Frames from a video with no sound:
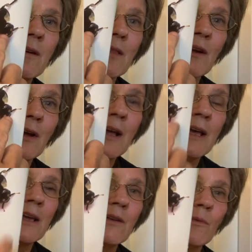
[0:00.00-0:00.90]
their
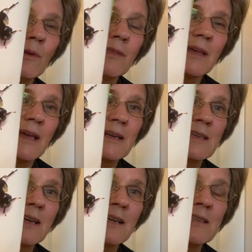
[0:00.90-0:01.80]
head with the
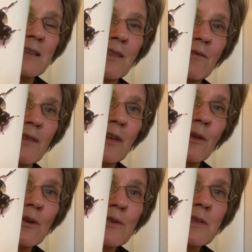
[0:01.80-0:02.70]
antennas and the
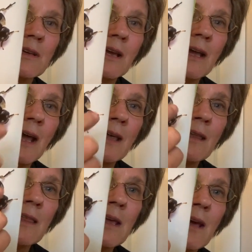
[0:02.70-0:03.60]
feelers, and
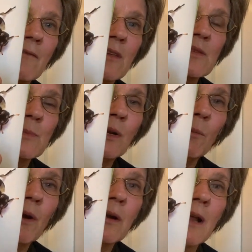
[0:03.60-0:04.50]
then they have this middle
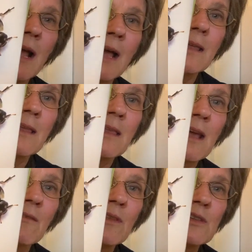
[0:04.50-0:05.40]
part, and then they
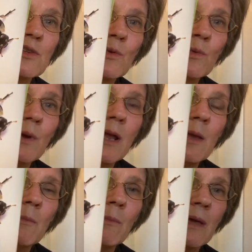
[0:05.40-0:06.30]
have this
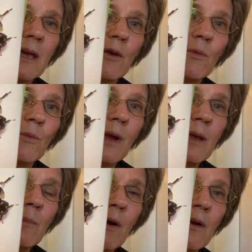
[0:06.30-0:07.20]
great big
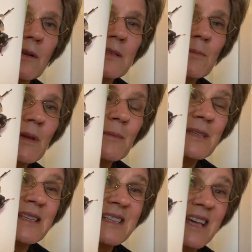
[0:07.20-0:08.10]
red part. Sometimes
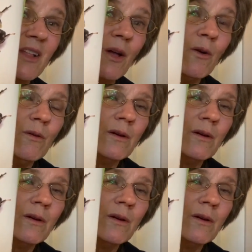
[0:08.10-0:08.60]
it's yellow,